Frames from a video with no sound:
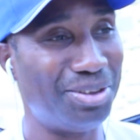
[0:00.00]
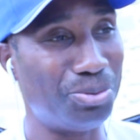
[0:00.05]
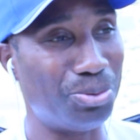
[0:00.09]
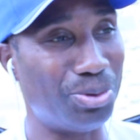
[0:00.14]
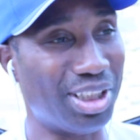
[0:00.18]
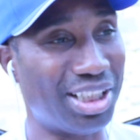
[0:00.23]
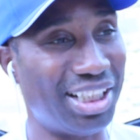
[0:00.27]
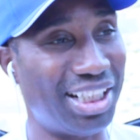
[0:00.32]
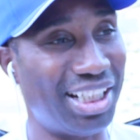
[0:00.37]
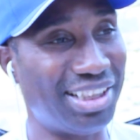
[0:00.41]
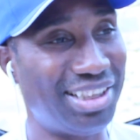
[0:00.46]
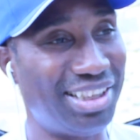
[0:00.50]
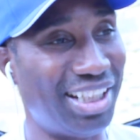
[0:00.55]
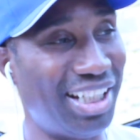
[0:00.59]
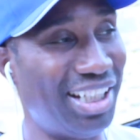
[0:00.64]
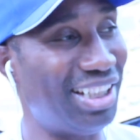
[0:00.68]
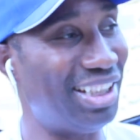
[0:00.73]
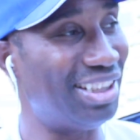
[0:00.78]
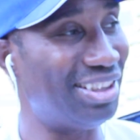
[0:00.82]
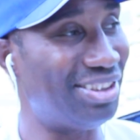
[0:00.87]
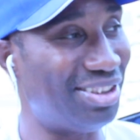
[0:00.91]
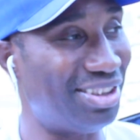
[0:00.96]
what can I tell
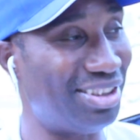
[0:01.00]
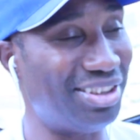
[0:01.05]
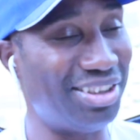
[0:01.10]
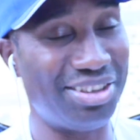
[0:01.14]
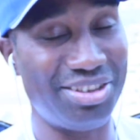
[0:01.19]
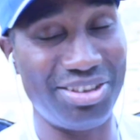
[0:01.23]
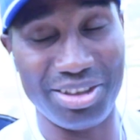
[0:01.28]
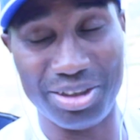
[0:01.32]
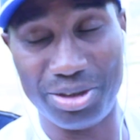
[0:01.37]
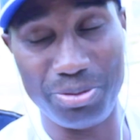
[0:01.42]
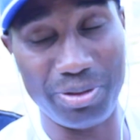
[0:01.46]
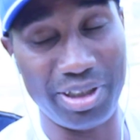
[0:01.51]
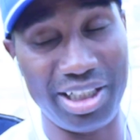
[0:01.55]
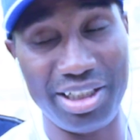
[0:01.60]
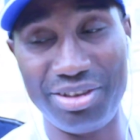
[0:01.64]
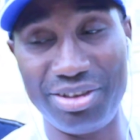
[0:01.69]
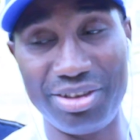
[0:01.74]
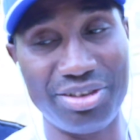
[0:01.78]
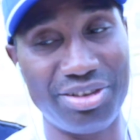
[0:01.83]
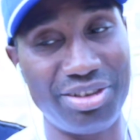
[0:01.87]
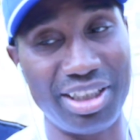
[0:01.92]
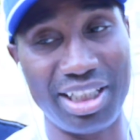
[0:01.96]
you? It's, it's, the
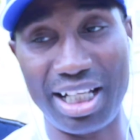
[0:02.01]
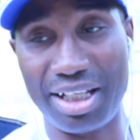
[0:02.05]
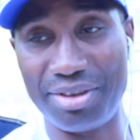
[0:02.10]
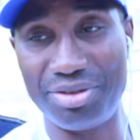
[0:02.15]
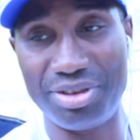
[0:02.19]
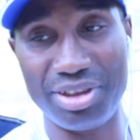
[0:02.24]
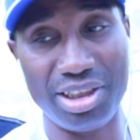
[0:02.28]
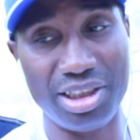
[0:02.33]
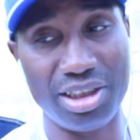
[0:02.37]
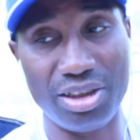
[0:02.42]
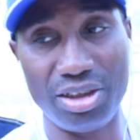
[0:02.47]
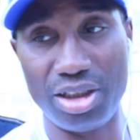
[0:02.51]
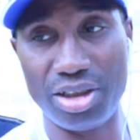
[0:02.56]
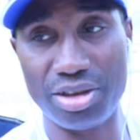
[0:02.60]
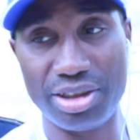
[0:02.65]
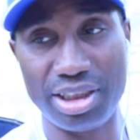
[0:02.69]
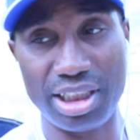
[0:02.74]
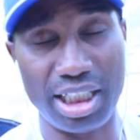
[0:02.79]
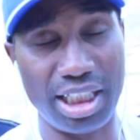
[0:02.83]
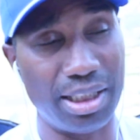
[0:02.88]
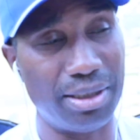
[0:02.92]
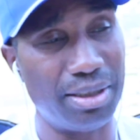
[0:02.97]
craziest thing I've seen in a long
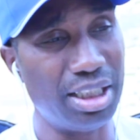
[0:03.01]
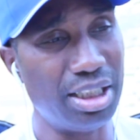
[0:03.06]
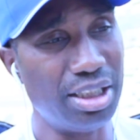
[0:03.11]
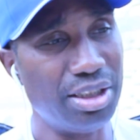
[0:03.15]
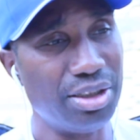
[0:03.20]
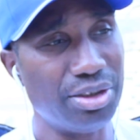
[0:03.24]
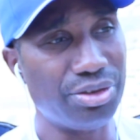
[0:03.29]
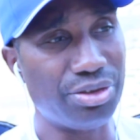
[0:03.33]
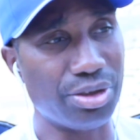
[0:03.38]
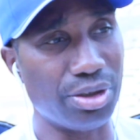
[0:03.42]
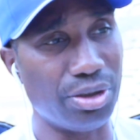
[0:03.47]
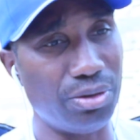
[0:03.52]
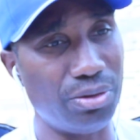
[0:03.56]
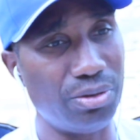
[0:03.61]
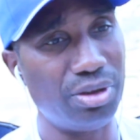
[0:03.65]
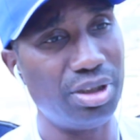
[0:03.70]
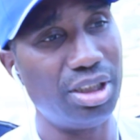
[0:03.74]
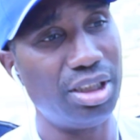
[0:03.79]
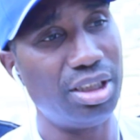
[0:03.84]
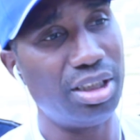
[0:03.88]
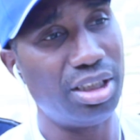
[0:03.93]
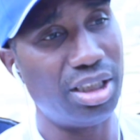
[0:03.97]
time. So,
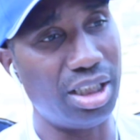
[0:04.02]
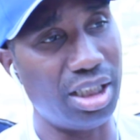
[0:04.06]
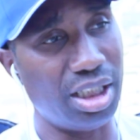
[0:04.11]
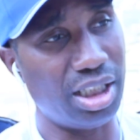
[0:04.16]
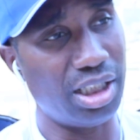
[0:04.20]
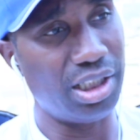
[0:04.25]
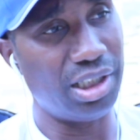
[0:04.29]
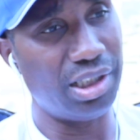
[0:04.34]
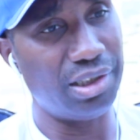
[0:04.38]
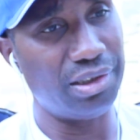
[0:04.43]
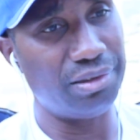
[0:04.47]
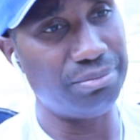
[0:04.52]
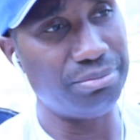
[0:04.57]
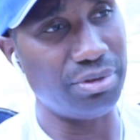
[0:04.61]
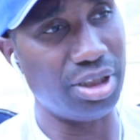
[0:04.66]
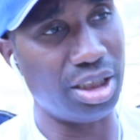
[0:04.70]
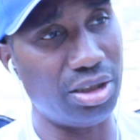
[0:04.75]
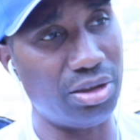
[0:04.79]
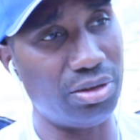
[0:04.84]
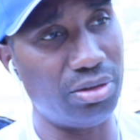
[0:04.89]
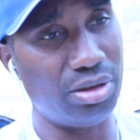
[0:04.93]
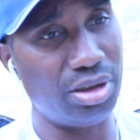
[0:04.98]
uh,
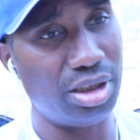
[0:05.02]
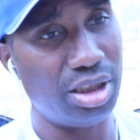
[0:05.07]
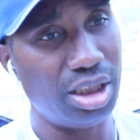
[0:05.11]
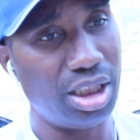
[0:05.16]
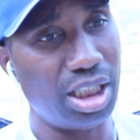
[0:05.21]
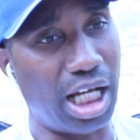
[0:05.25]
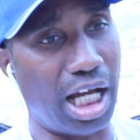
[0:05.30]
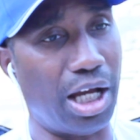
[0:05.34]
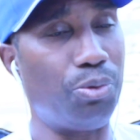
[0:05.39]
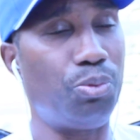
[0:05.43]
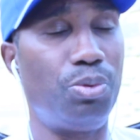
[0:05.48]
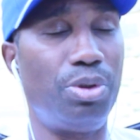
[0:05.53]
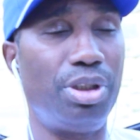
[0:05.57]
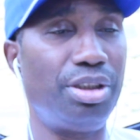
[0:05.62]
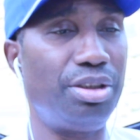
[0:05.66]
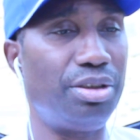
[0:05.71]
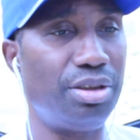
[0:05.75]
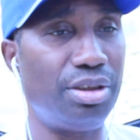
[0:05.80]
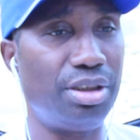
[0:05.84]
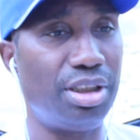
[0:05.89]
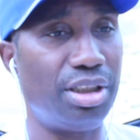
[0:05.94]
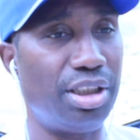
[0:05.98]
you know, I
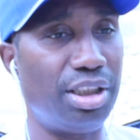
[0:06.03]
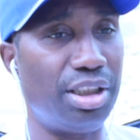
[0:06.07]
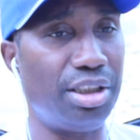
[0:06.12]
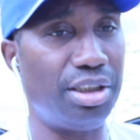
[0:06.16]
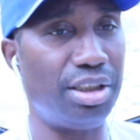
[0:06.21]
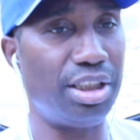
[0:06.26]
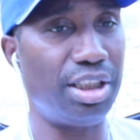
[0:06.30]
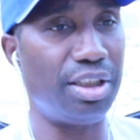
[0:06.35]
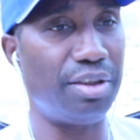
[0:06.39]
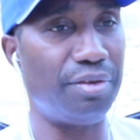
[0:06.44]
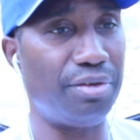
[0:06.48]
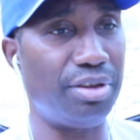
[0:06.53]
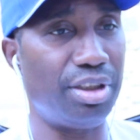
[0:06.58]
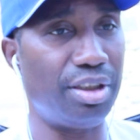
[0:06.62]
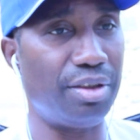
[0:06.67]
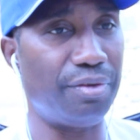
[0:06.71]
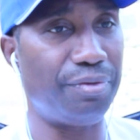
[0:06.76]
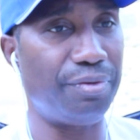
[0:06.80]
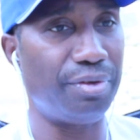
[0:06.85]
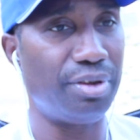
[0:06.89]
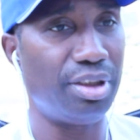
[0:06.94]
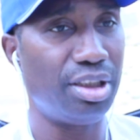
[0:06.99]
wouldn't if
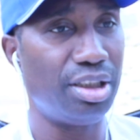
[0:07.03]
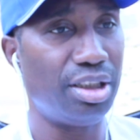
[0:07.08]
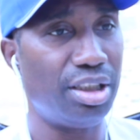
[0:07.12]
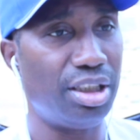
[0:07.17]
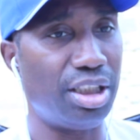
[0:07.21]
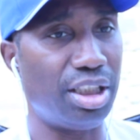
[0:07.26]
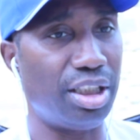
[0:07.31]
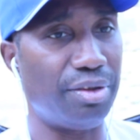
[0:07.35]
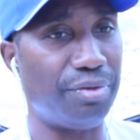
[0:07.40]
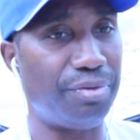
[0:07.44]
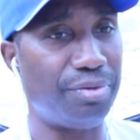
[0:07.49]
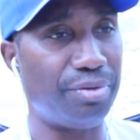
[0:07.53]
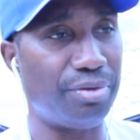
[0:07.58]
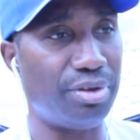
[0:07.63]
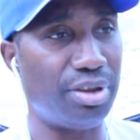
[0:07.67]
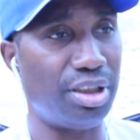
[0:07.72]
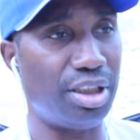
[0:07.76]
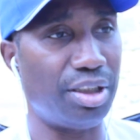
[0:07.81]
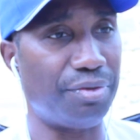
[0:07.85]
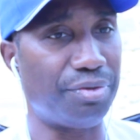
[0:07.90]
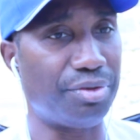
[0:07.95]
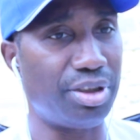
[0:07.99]
if if,
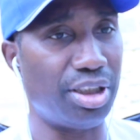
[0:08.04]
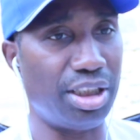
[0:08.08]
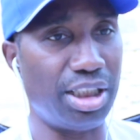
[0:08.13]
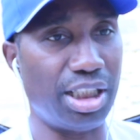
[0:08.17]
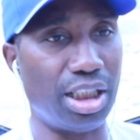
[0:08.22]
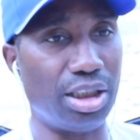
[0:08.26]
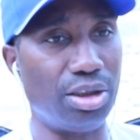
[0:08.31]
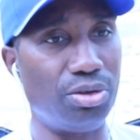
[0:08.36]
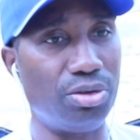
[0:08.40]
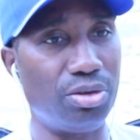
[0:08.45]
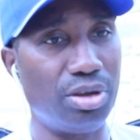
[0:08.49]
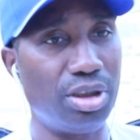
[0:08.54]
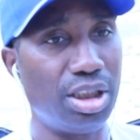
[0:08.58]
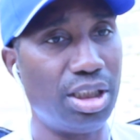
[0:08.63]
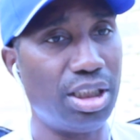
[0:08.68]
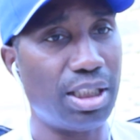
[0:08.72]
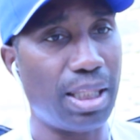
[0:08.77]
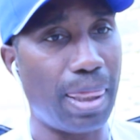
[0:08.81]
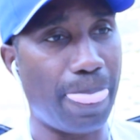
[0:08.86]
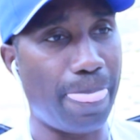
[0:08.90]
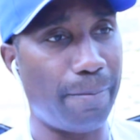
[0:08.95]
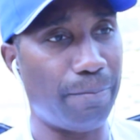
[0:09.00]
if Canelo
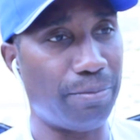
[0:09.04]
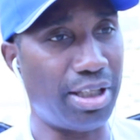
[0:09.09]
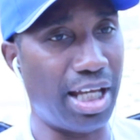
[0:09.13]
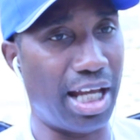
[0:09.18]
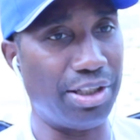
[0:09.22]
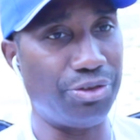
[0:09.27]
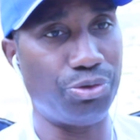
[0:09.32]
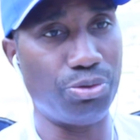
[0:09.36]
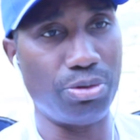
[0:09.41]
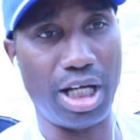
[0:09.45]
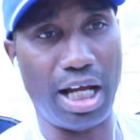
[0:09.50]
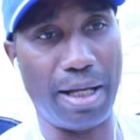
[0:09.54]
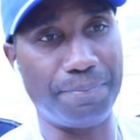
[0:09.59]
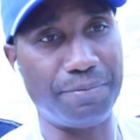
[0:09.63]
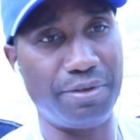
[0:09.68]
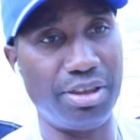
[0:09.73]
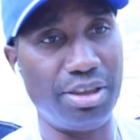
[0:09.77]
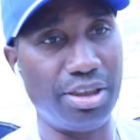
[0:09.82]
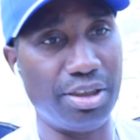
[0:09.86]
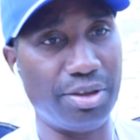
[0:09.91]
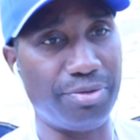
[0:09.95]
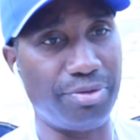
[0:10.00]
got dropped
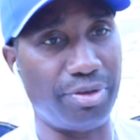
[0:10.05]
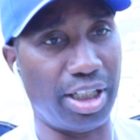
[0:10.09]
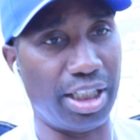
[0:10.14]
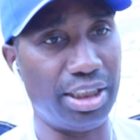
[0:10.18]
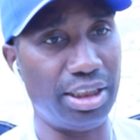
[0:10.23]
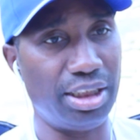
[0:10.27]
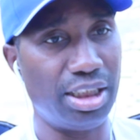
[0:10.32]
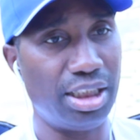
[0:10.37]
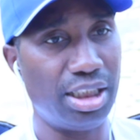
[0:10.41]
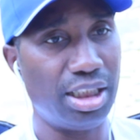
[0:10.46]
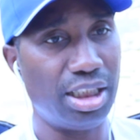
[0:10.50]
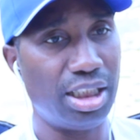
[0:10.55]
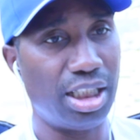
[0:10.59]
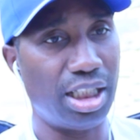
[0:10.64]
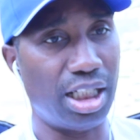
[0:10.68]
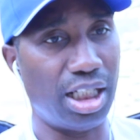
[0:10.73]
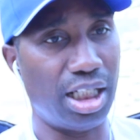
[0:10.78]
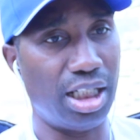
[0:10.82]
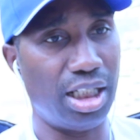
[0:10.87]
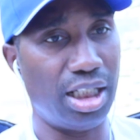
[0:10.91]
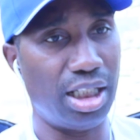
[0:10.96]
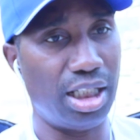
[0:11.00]
in this fight.
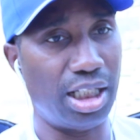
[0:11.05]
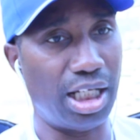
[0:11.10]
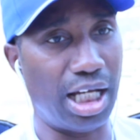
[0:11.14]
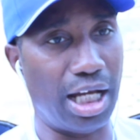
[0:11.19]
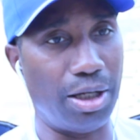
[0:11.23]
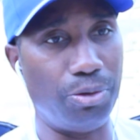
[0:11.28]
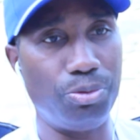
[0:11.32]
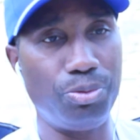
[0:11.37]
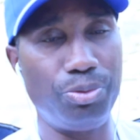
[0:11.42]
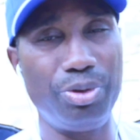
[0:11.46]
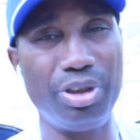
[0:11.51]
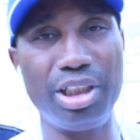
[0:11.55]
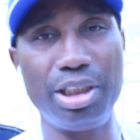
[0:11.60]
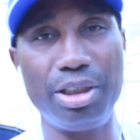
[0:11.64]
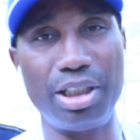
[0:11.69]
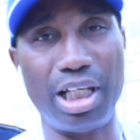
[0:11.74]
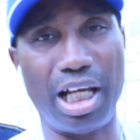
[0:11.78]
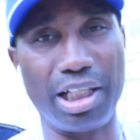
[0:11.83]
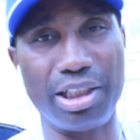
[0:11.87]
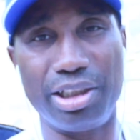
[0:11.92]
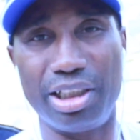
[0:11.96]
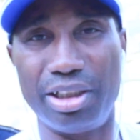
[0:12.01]
Uh, I
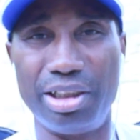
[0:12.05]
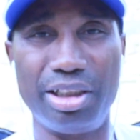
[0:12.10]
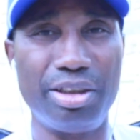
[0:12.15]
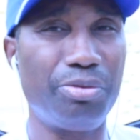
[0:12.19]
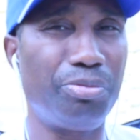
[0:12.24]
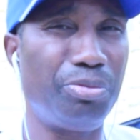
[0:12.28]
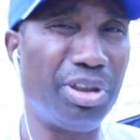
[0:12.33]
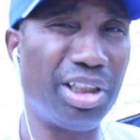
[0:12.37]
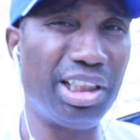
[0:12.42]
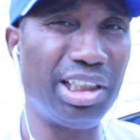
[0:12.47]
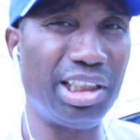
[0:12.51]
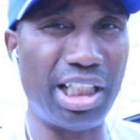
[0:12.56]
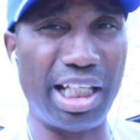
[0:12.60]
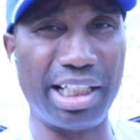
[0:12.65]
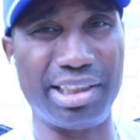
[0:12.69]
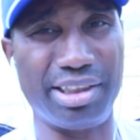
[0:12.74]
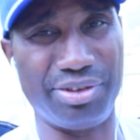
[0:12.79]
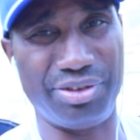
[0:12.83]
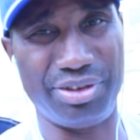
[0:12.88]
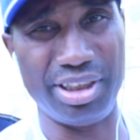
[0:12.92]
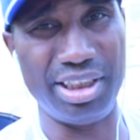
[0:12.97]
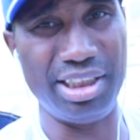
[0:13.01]
really I really
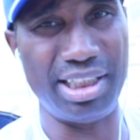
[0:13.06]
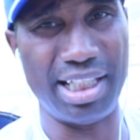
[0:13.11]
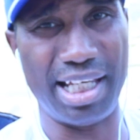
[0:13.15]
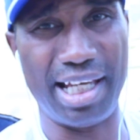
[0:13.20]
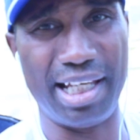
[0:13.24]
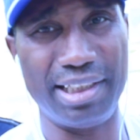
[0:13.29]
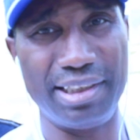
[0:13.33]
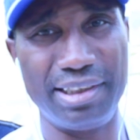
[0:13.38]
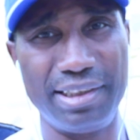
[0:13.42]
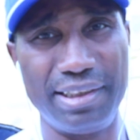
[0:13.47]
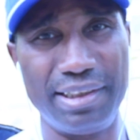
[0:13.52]
like to see that